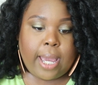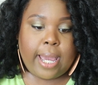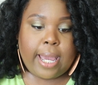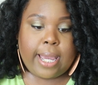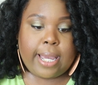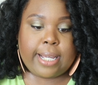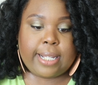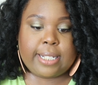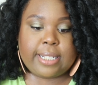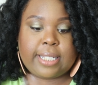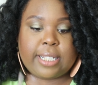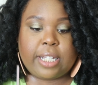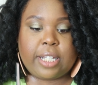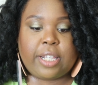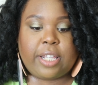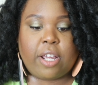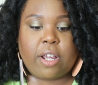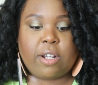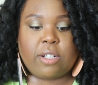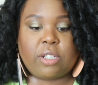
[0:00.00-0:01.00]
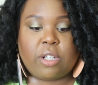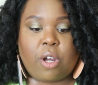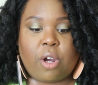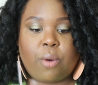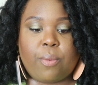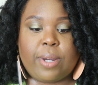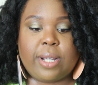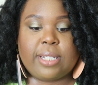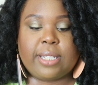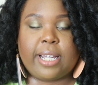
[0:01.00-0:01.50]
is there's
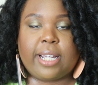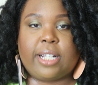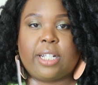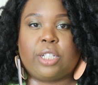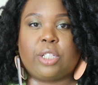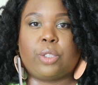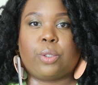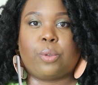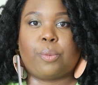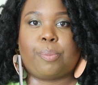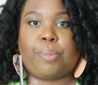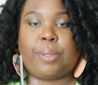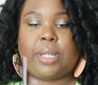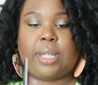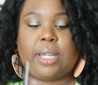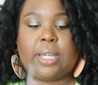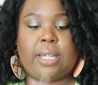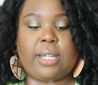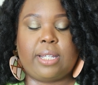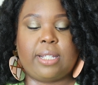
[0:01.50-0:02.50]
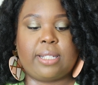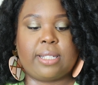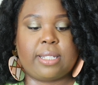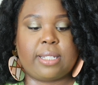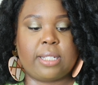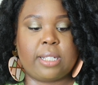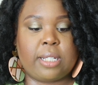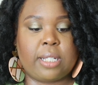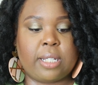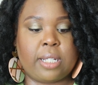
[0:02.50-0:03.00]
always like a little piece
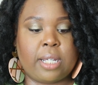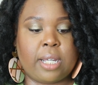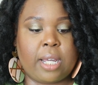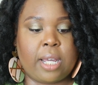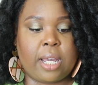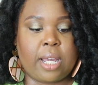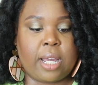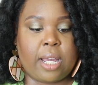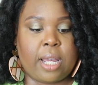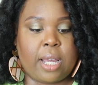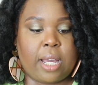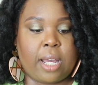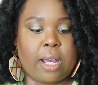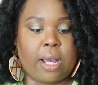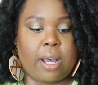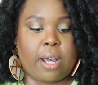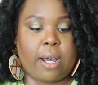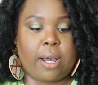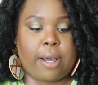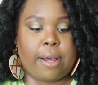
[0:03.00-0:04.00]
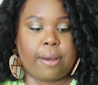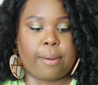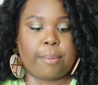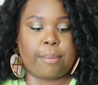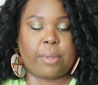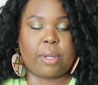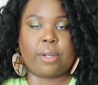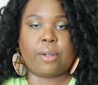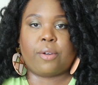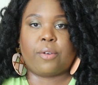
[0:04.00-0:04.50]

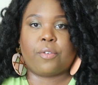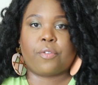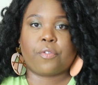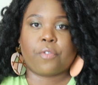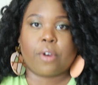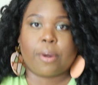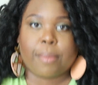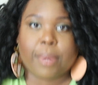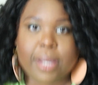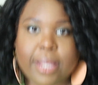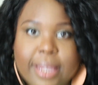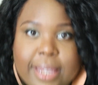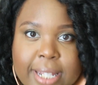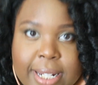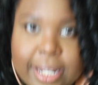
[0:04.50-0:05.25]
from the